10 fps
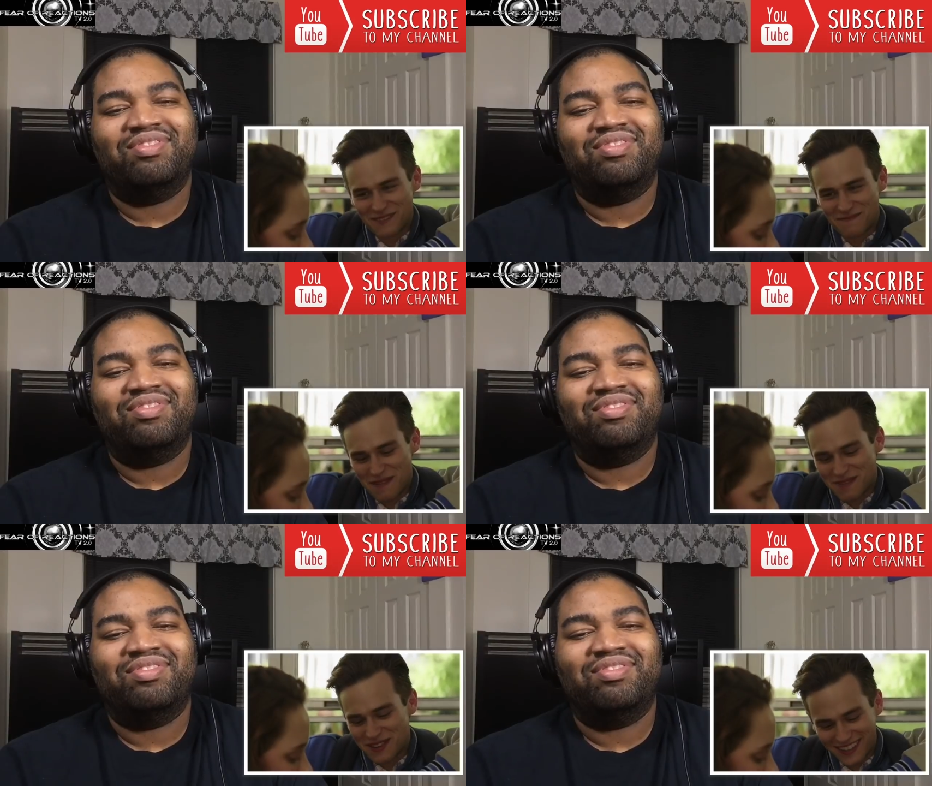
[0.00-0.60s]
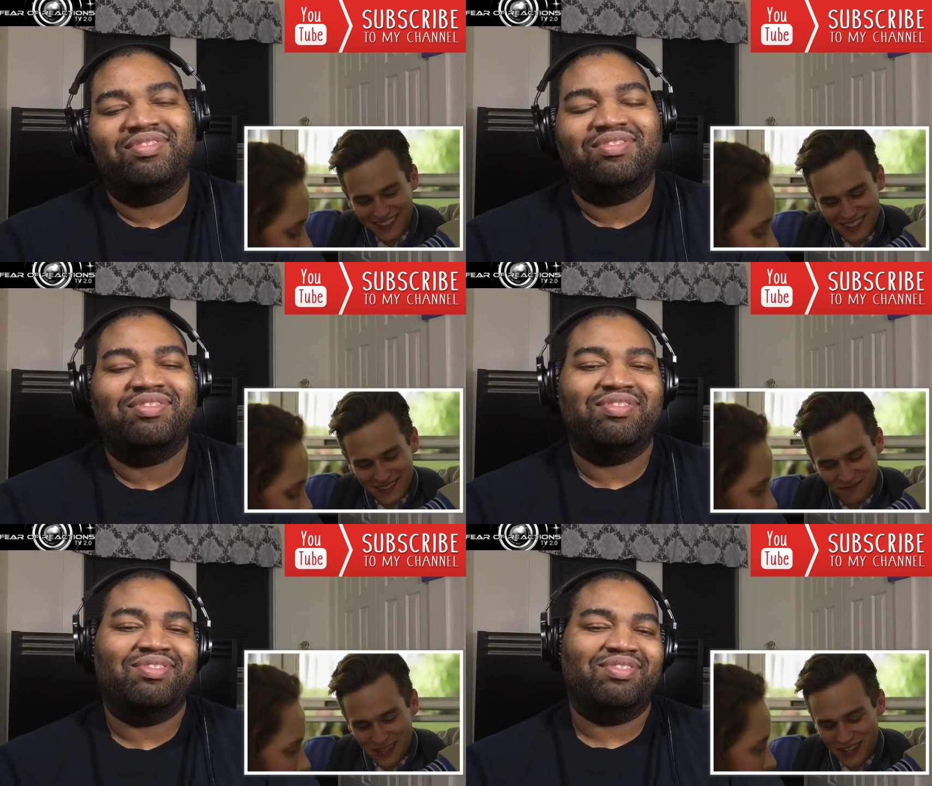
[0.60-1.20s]
Speaker 1: maybe
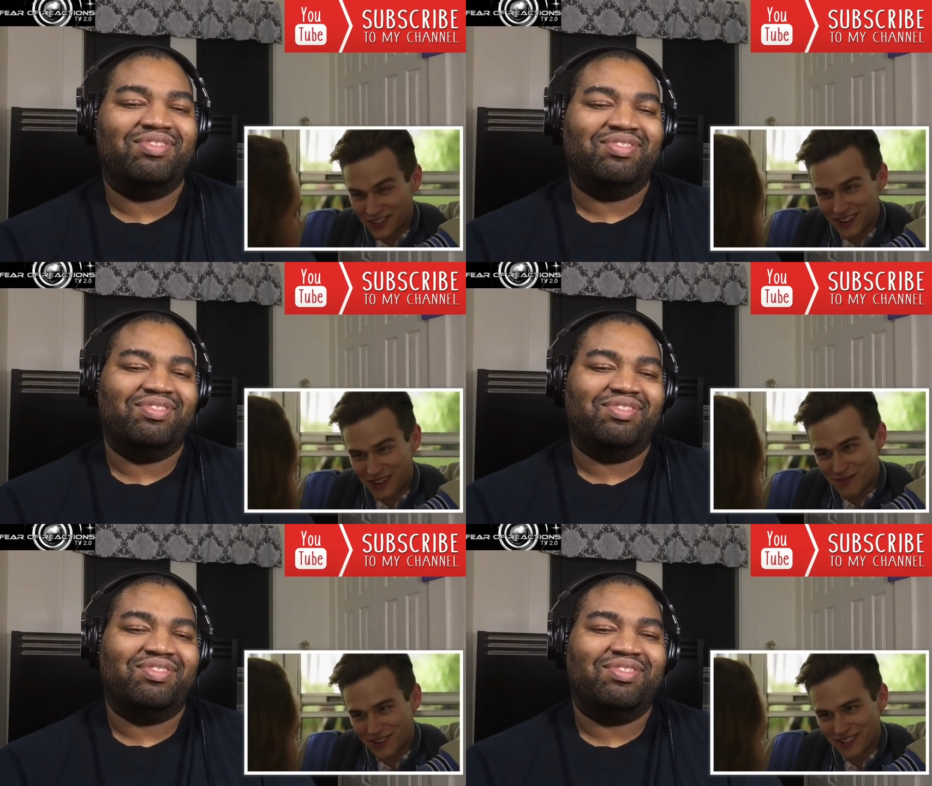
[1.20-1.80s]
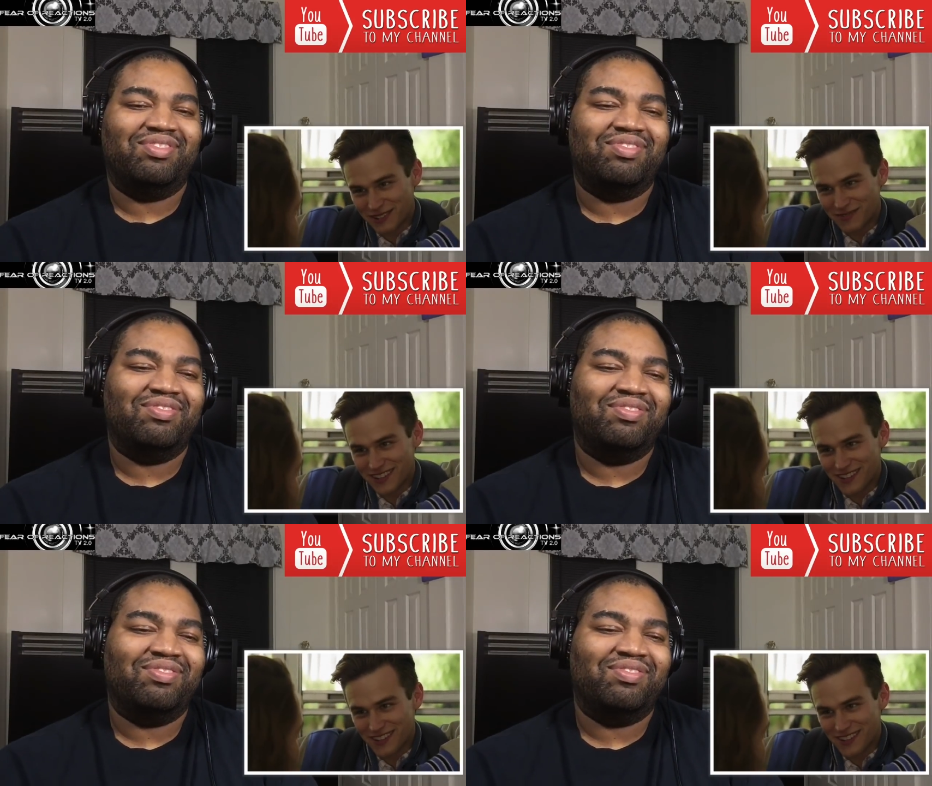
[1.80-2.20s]
get your number or something?